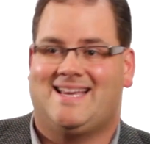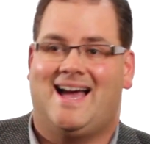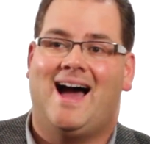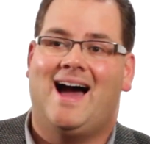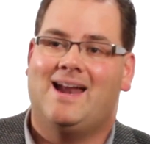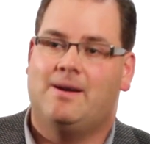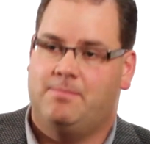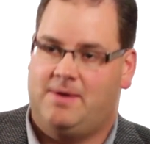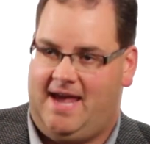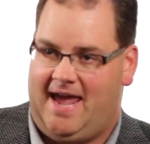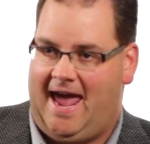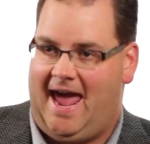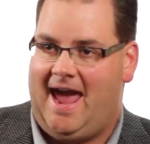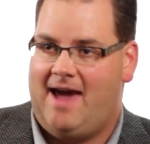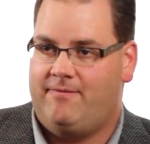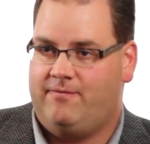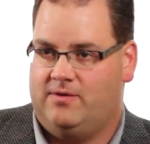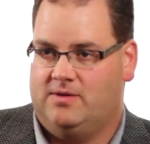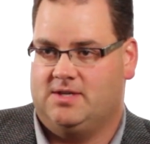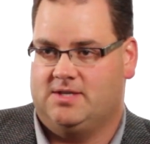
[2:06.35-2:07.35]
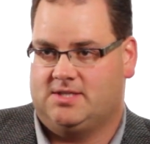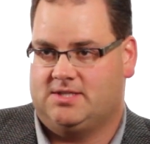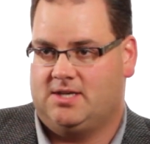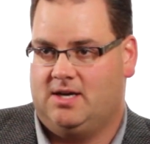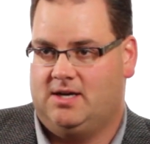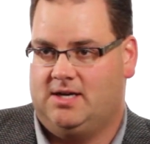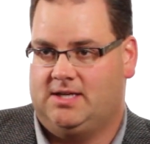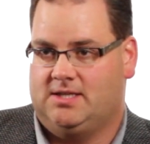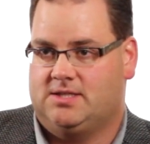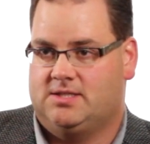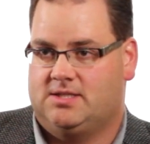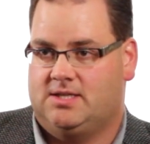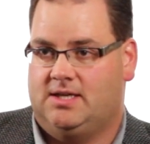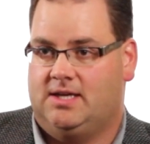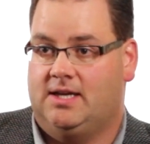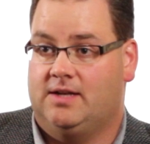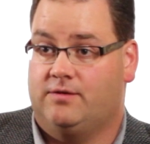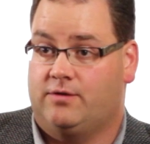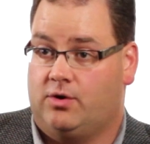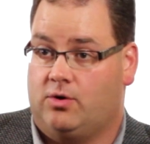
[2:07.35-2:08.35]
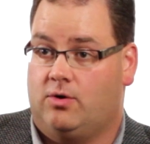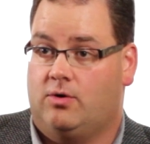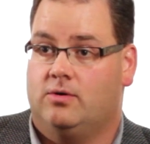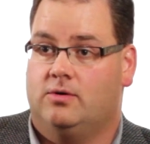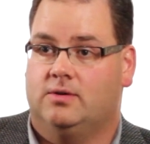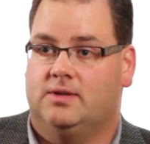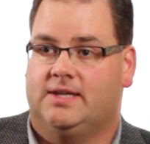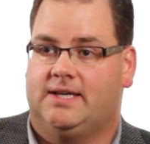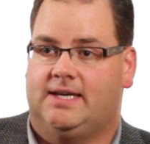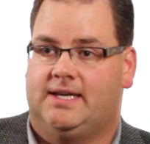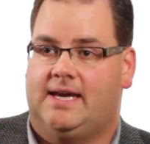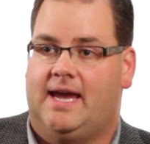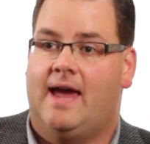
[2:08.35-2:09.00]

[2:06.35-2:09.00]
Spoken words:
on behalf of the sites internally,